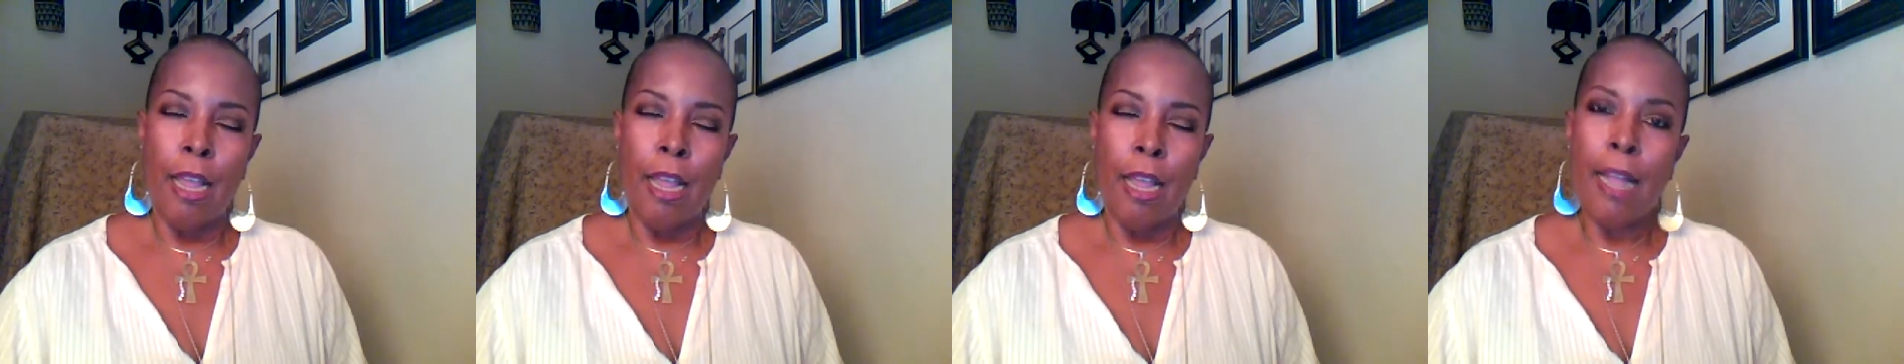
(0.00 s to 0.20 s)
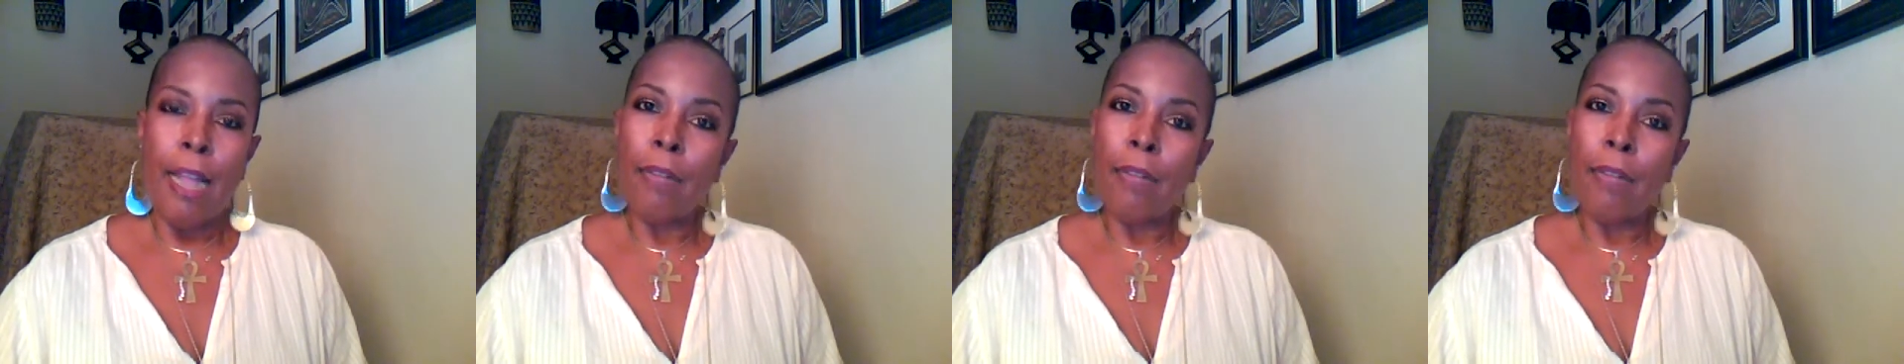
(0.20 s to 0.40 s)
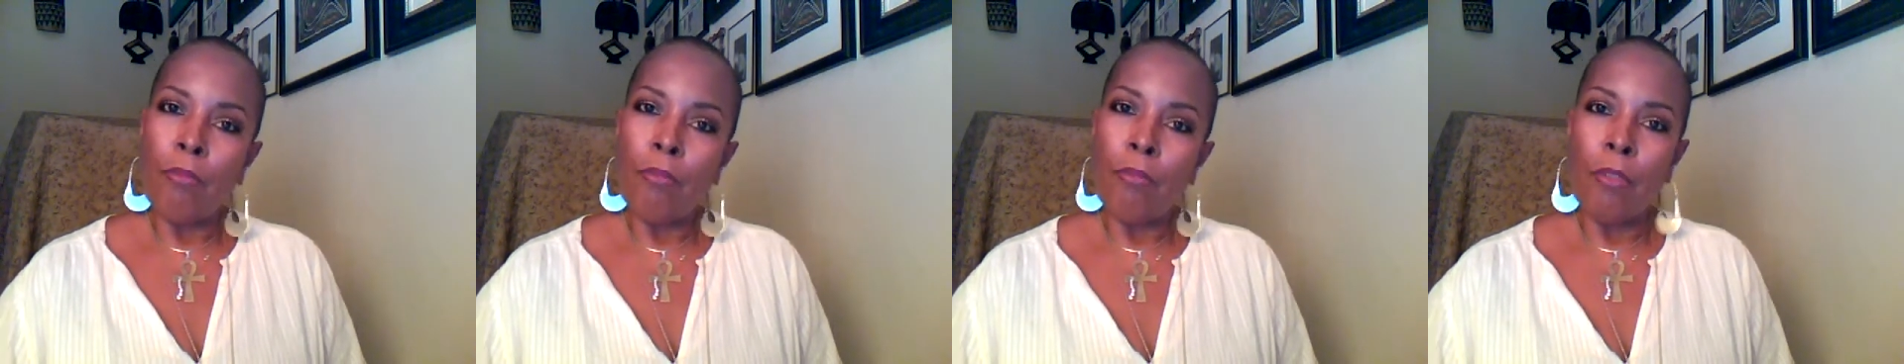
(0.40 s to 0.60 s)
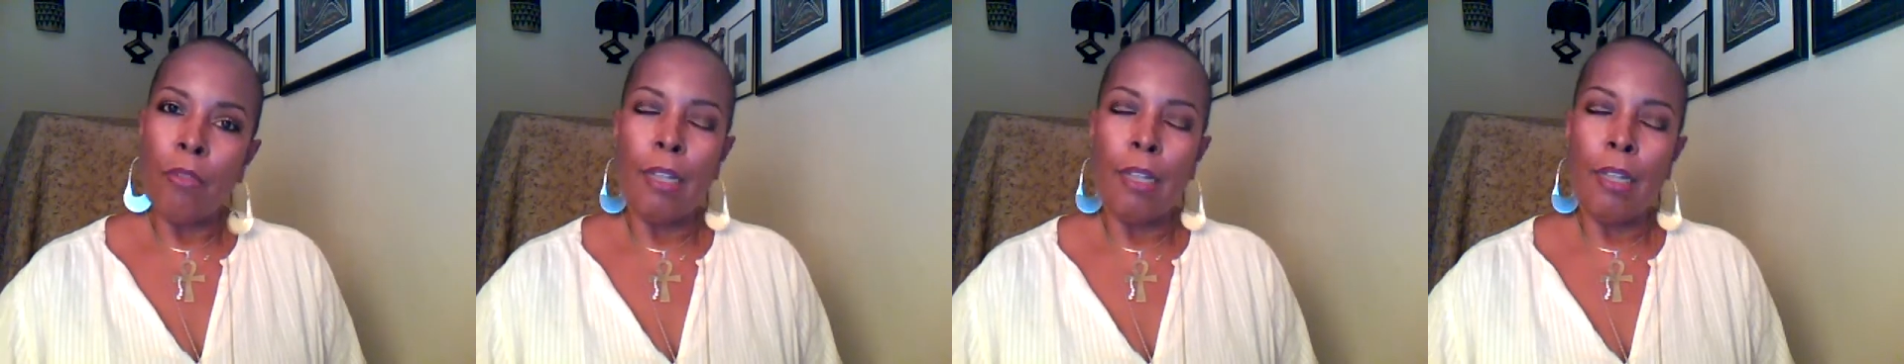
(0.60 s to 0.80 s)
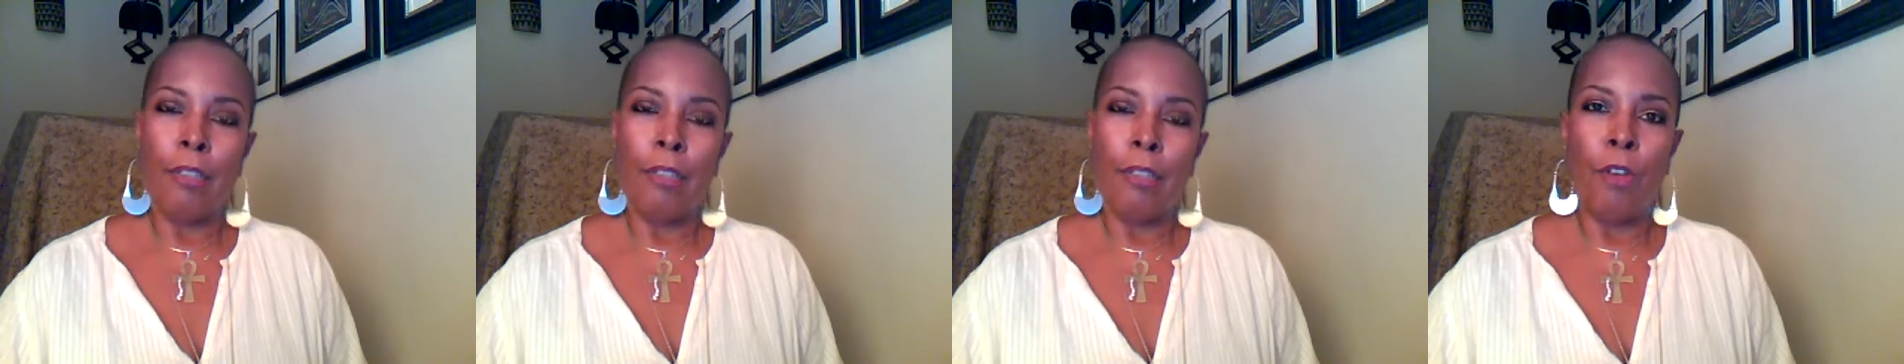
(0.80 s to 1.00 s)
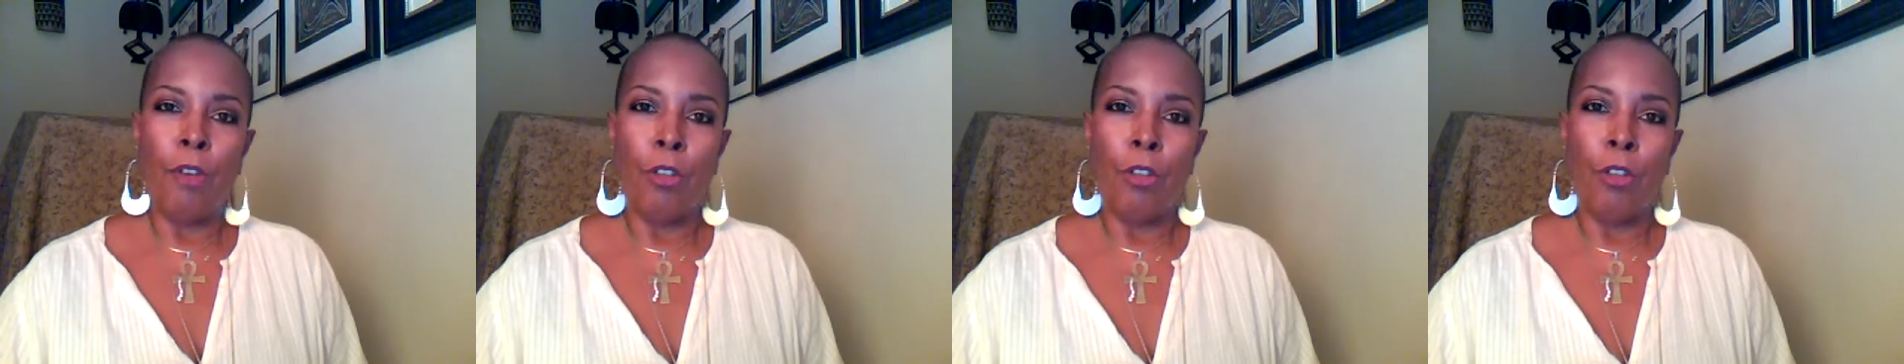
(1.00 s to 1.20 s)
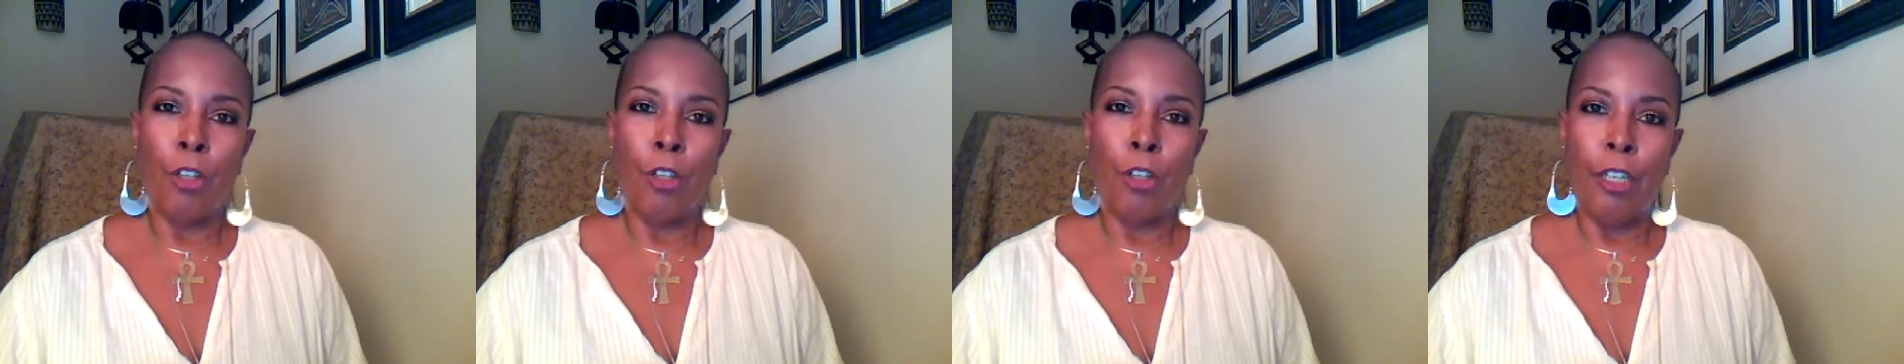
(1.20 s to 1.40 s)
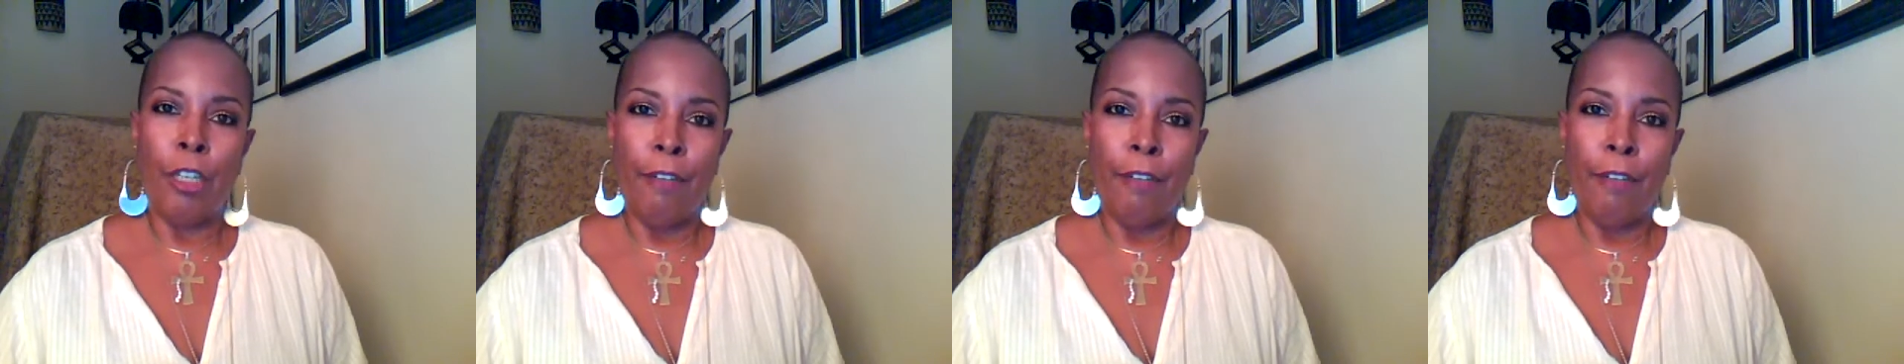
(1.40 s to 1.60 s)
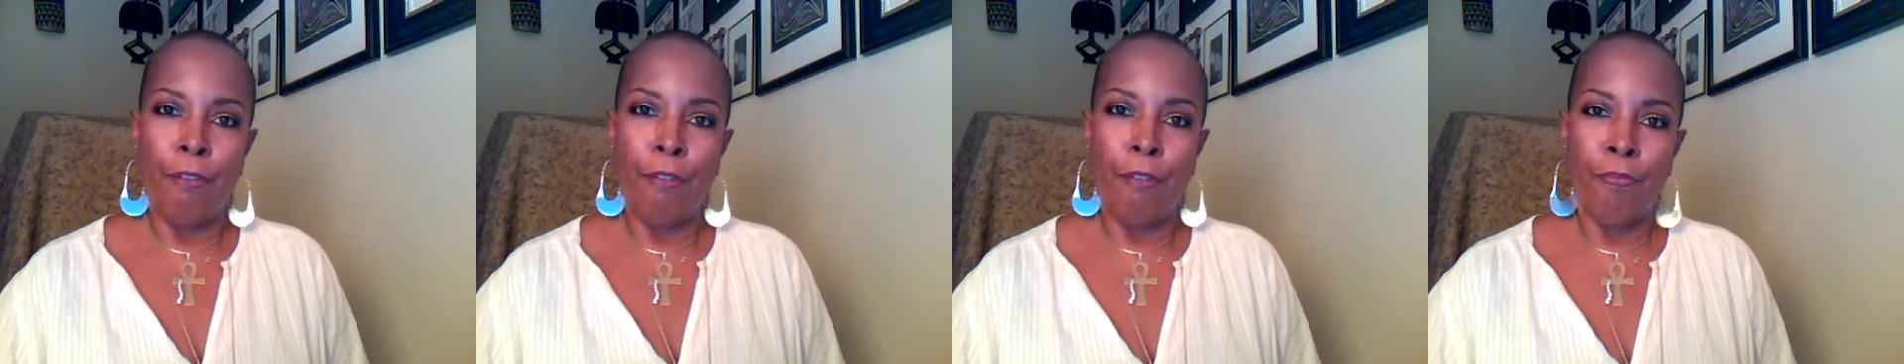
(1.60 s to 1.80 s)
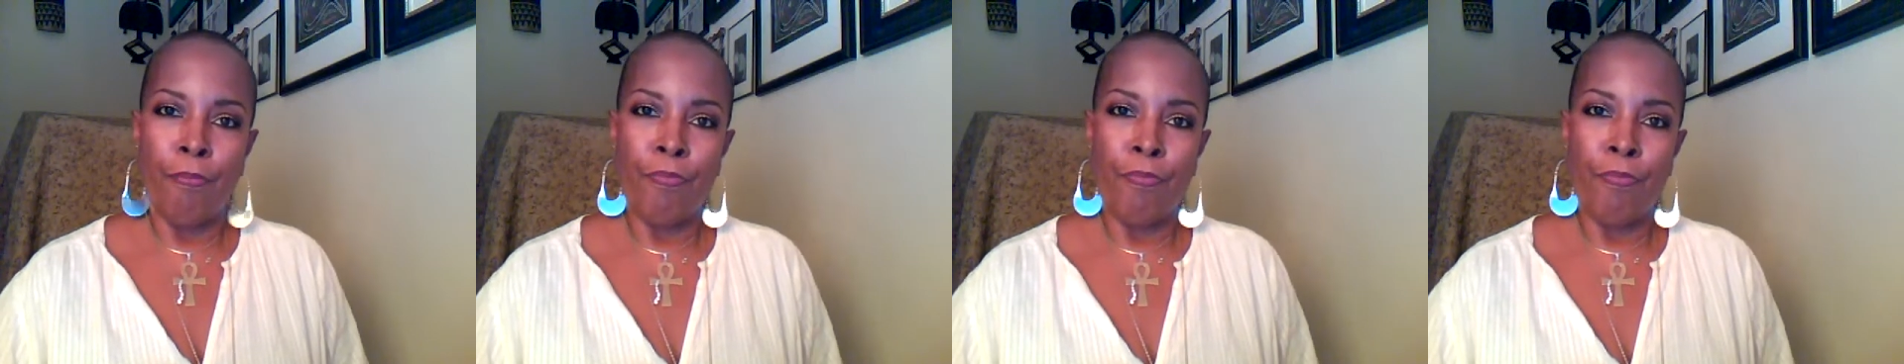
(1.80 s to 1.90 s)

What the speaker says: and lots of alternative